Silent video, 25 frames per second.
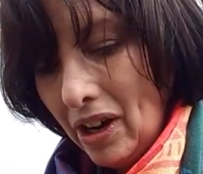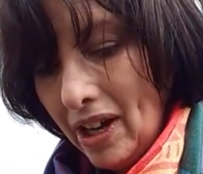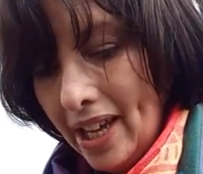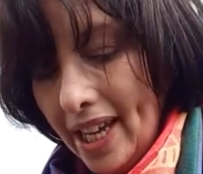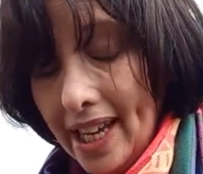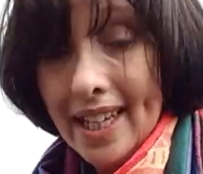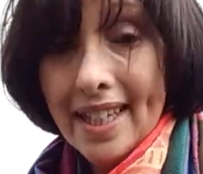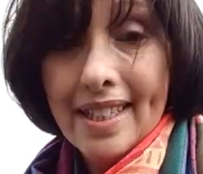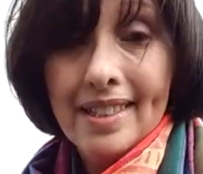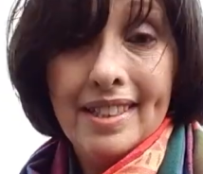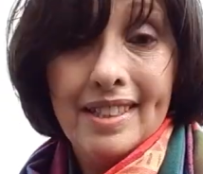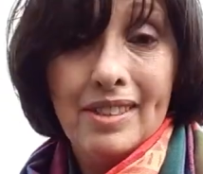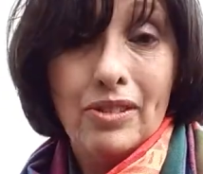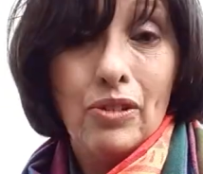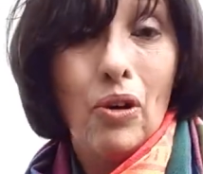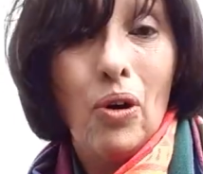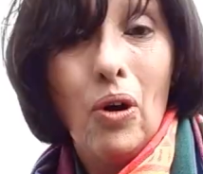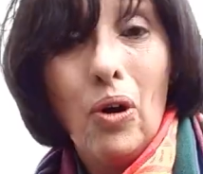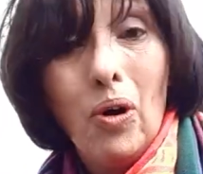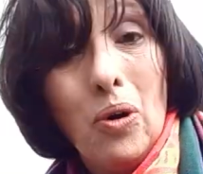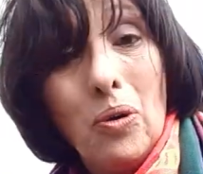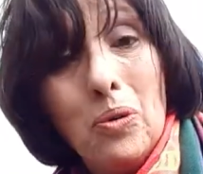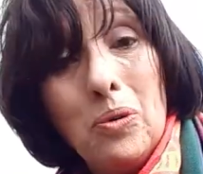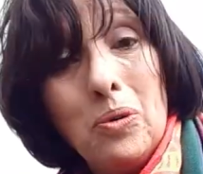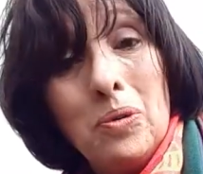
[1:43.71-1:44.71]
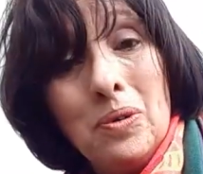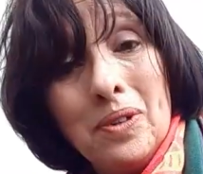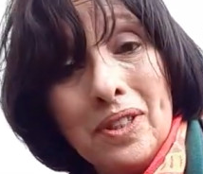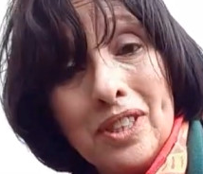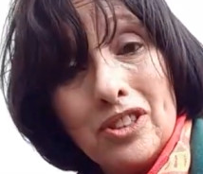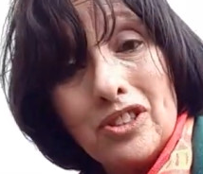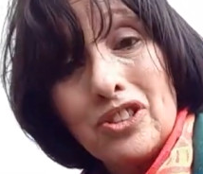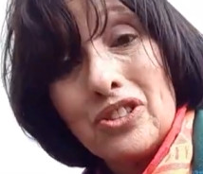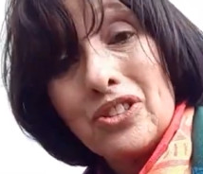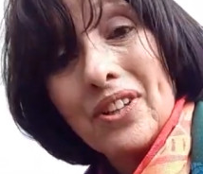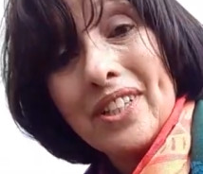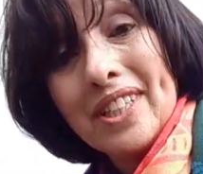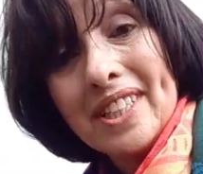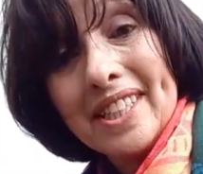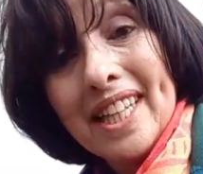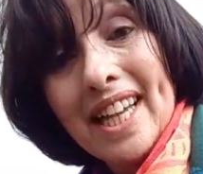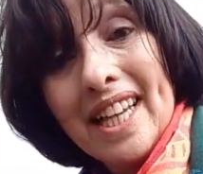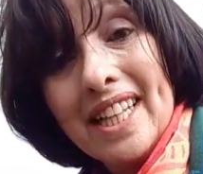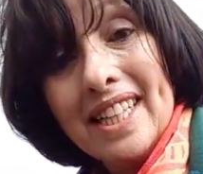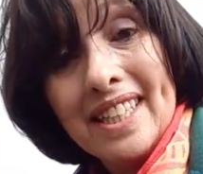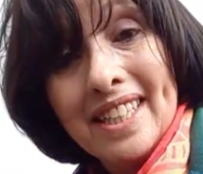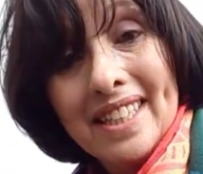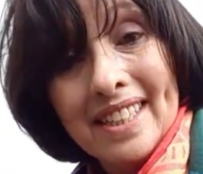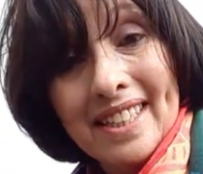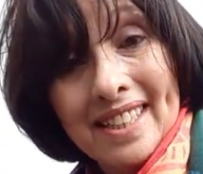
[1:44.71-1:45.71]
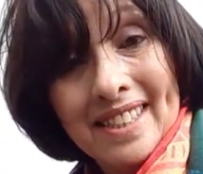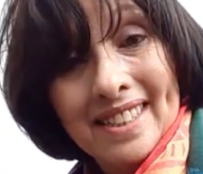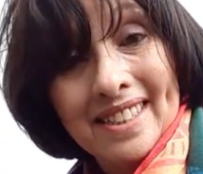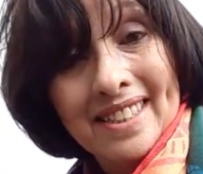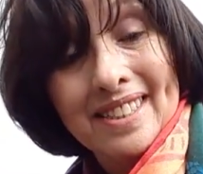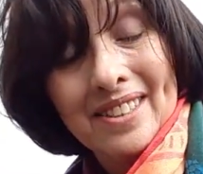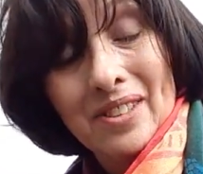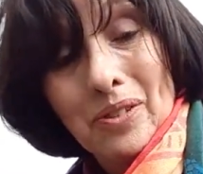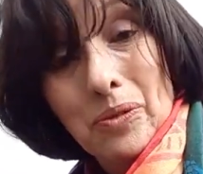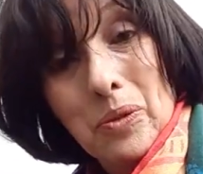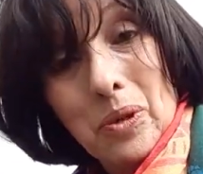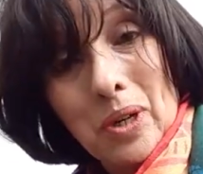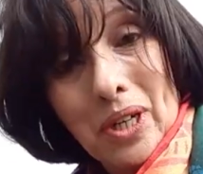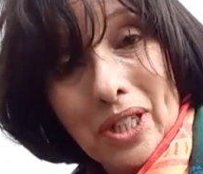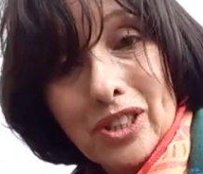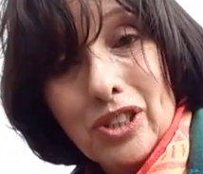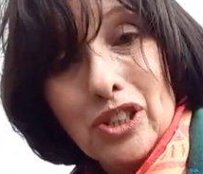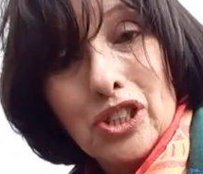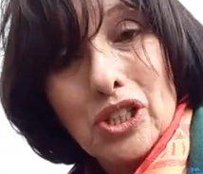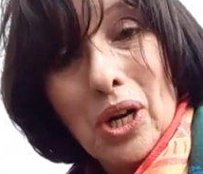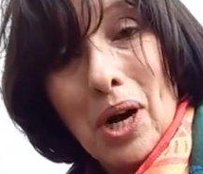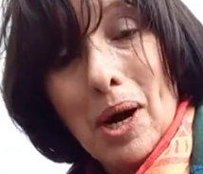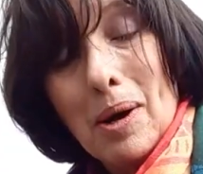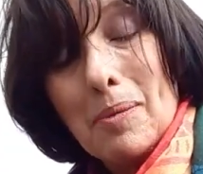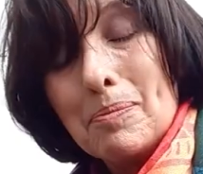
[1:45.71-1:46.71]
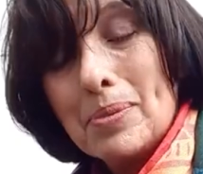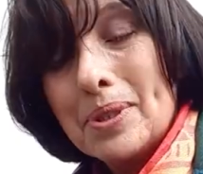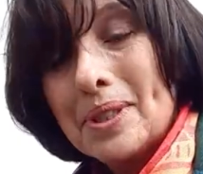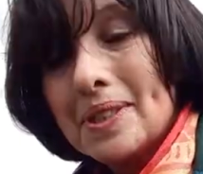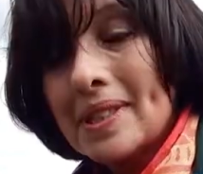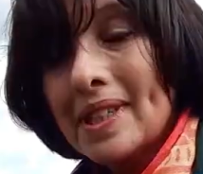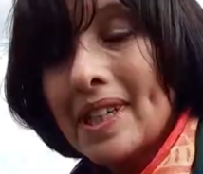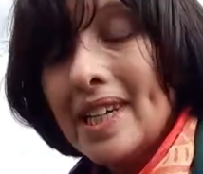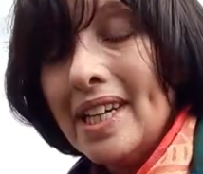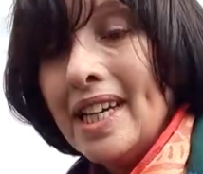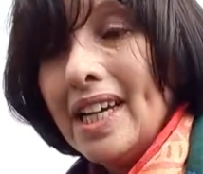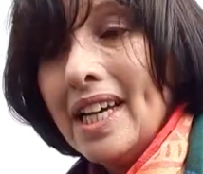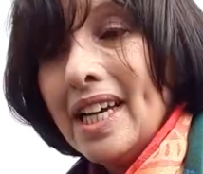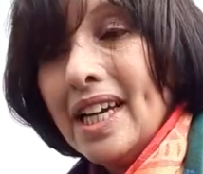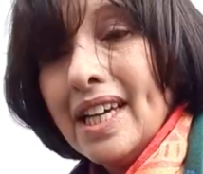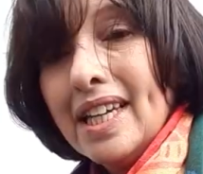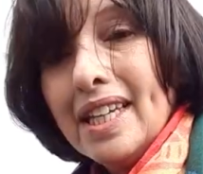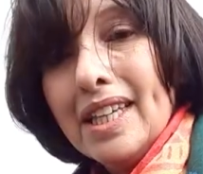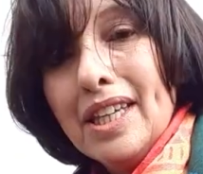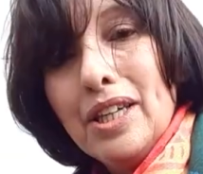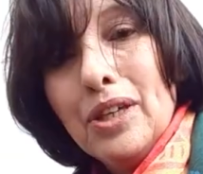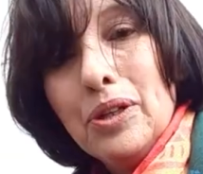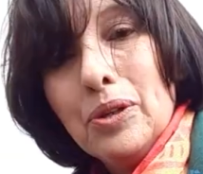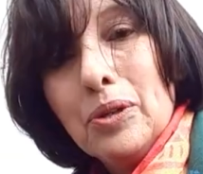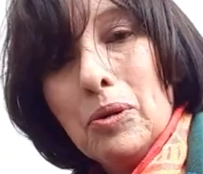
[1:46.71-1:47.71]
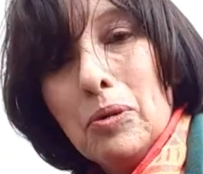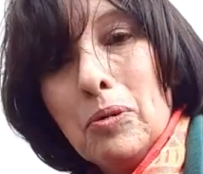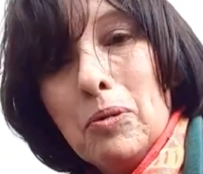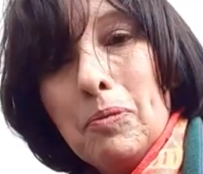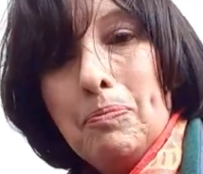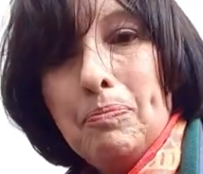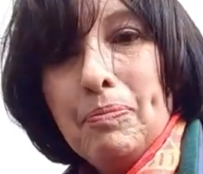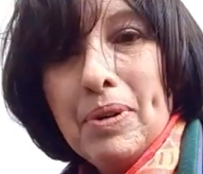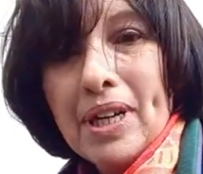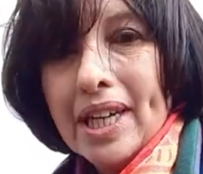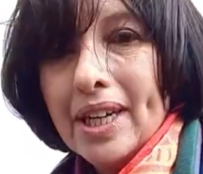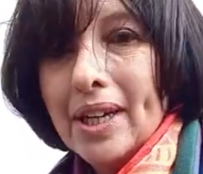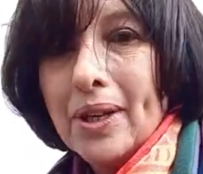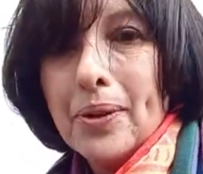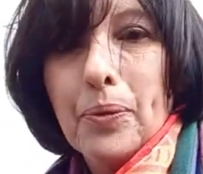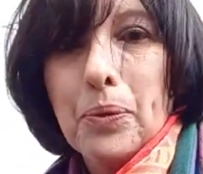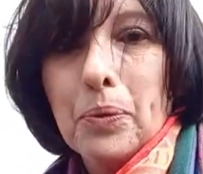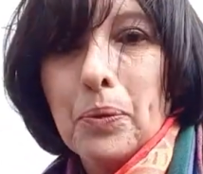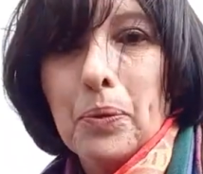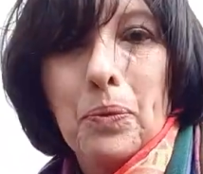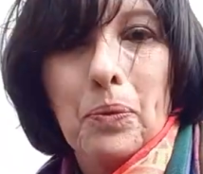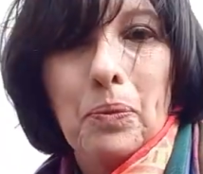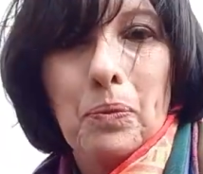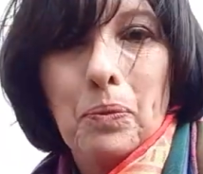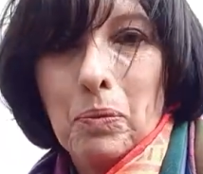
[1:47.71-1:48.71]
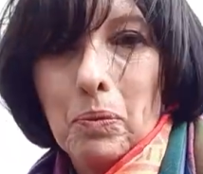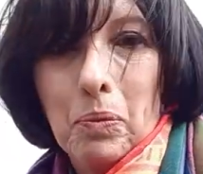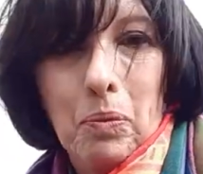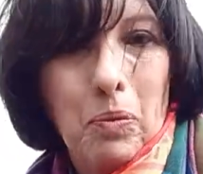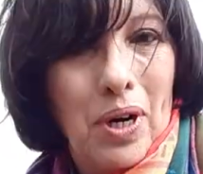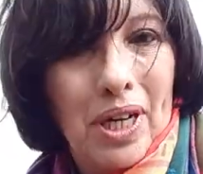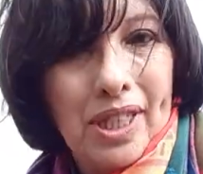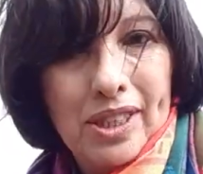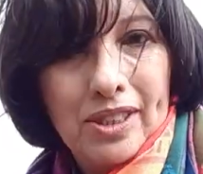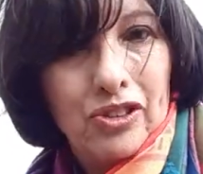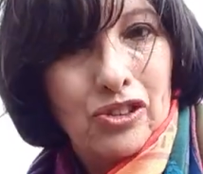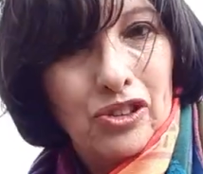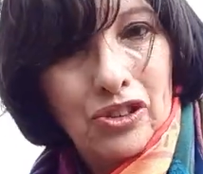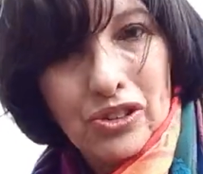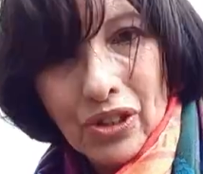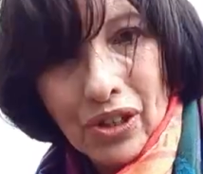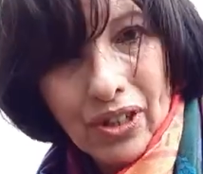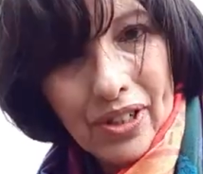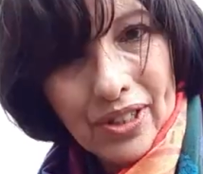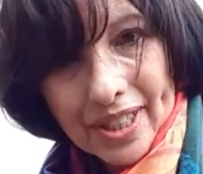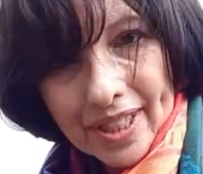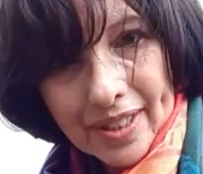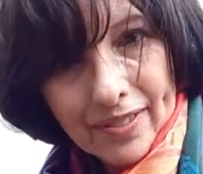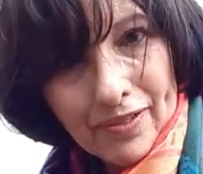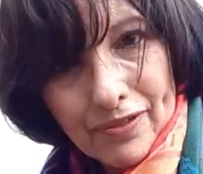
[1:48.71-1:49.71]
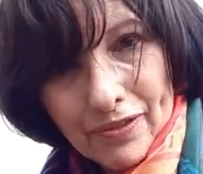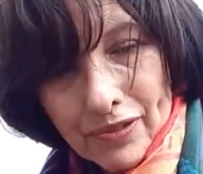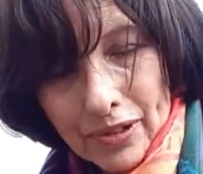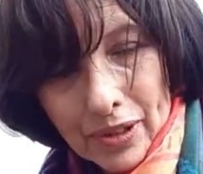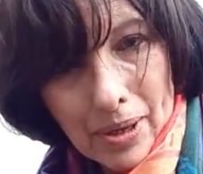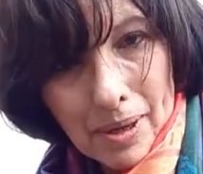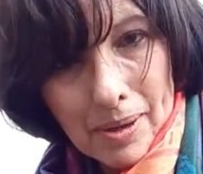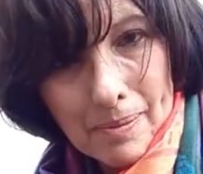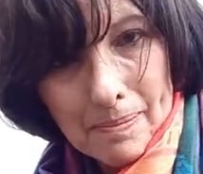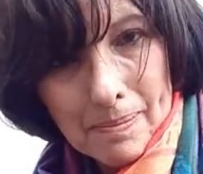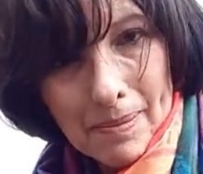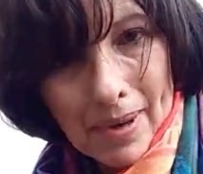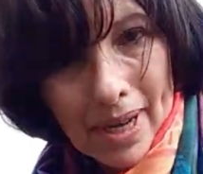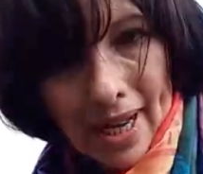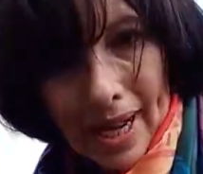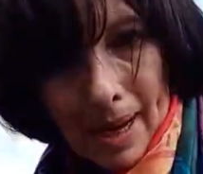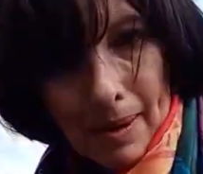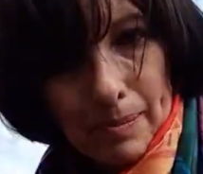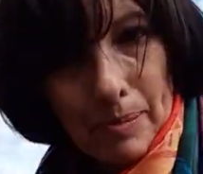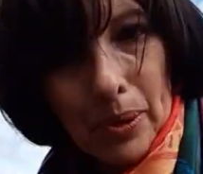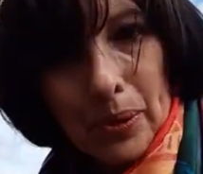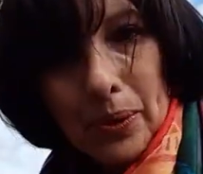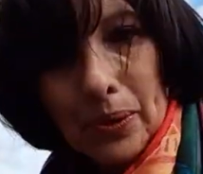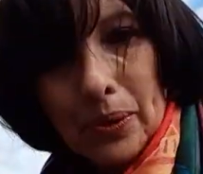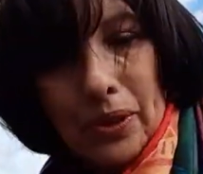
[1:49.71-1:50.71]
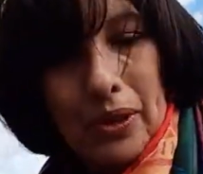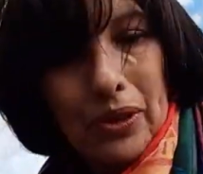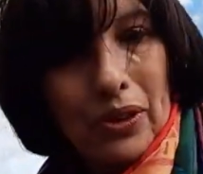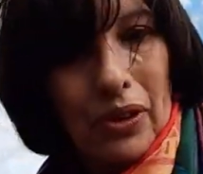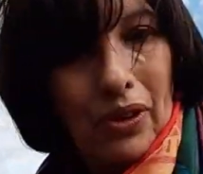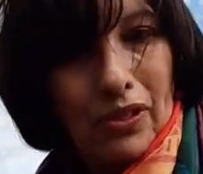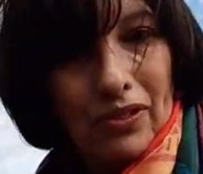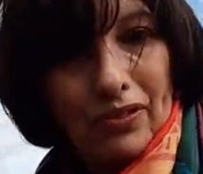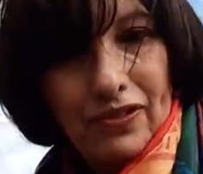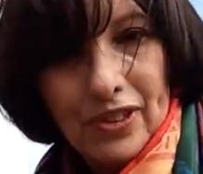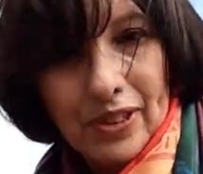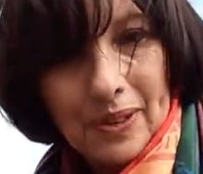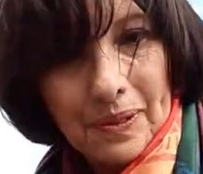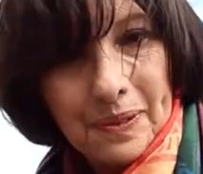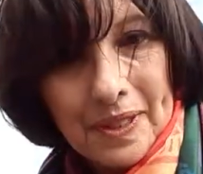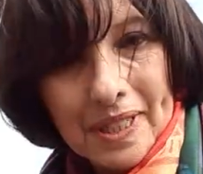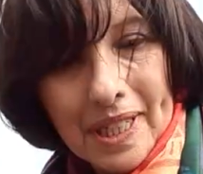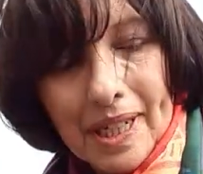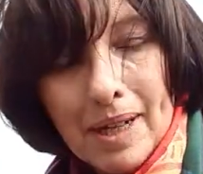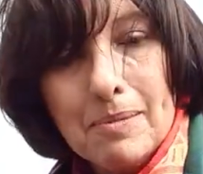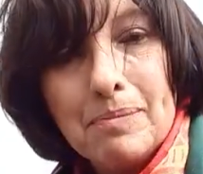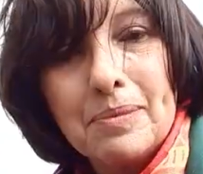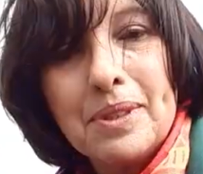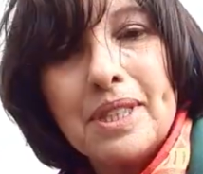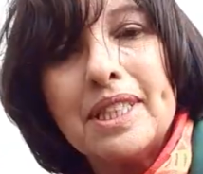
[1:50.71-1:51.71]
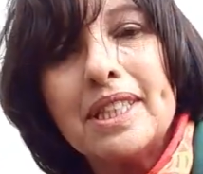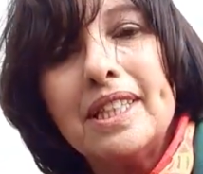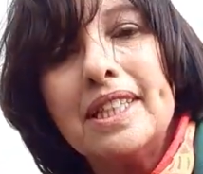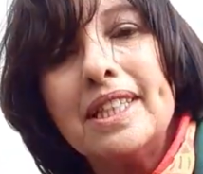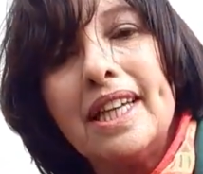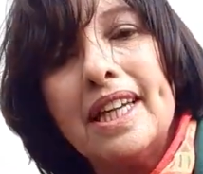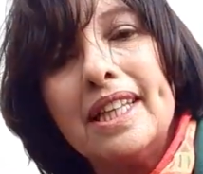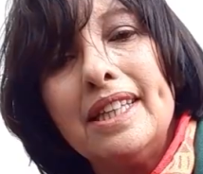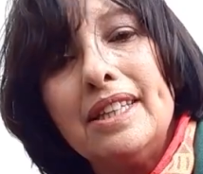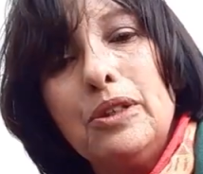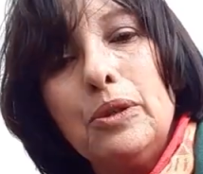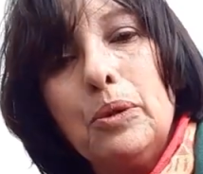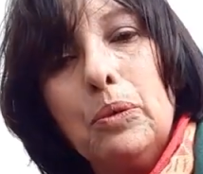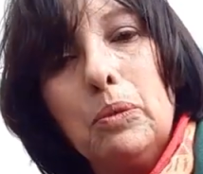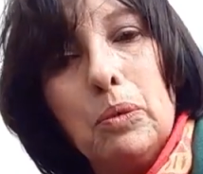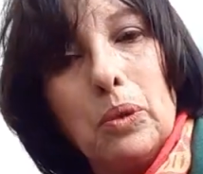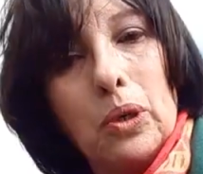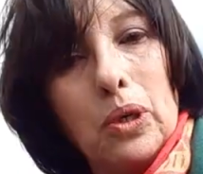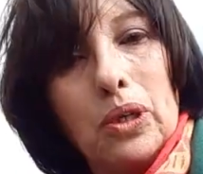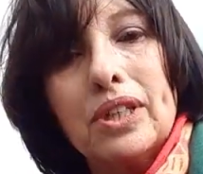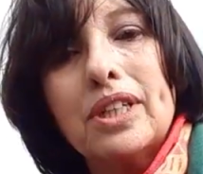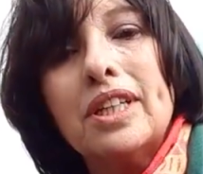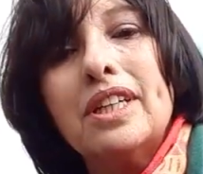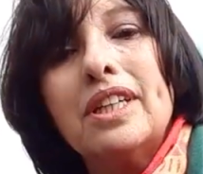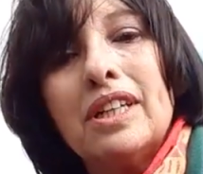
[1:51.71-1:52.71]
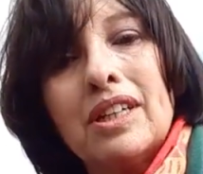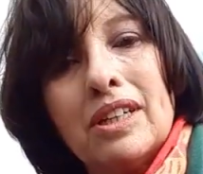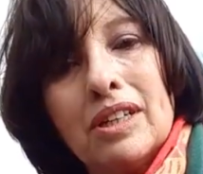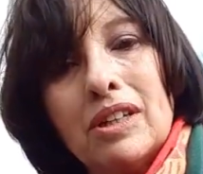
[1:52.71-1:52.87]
as all storytelling workshops, you pick one story from a book or from something and you work